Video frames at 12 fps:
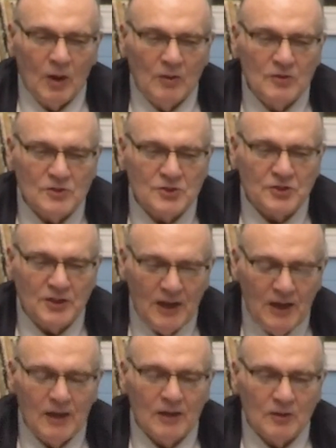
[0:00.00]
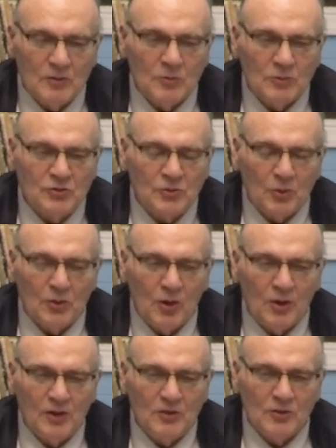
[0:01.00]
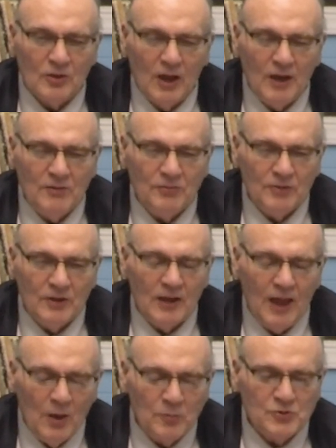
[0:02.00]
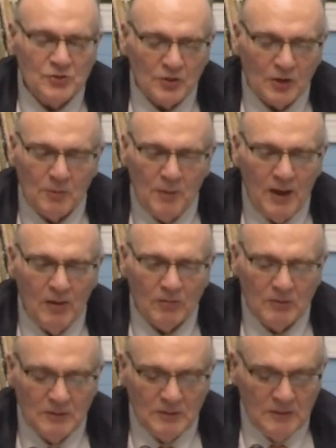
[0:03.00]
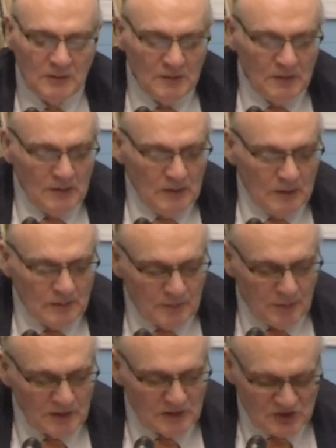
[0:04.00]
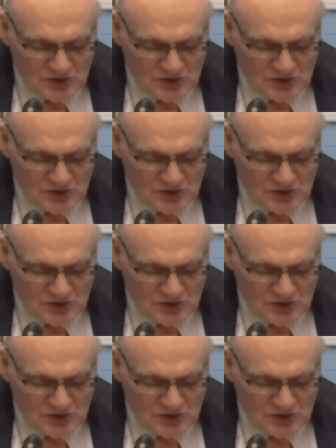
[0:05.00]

understand what's going on in your life, and it helps you to come out. But